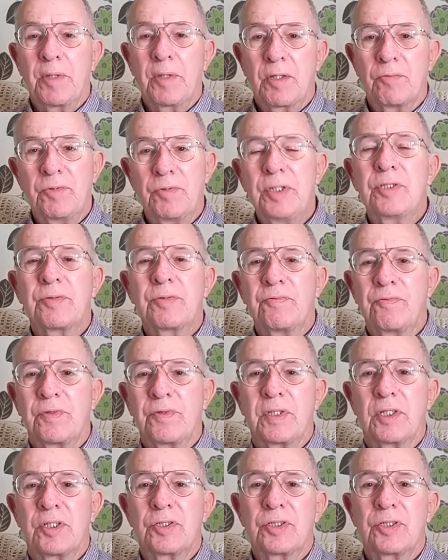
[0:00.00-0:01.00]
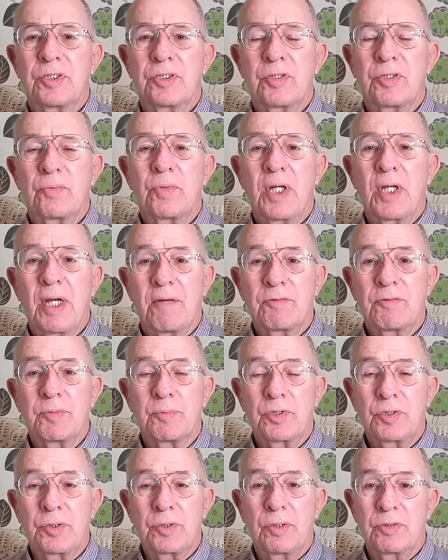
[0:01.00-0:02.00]
The reason for this is that we have
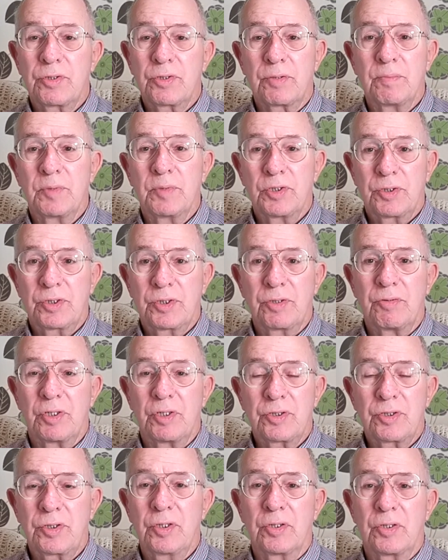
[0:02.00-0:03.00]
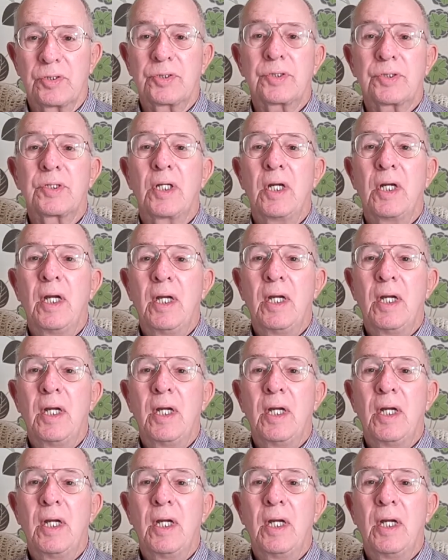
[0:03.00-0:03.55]
some serious costs.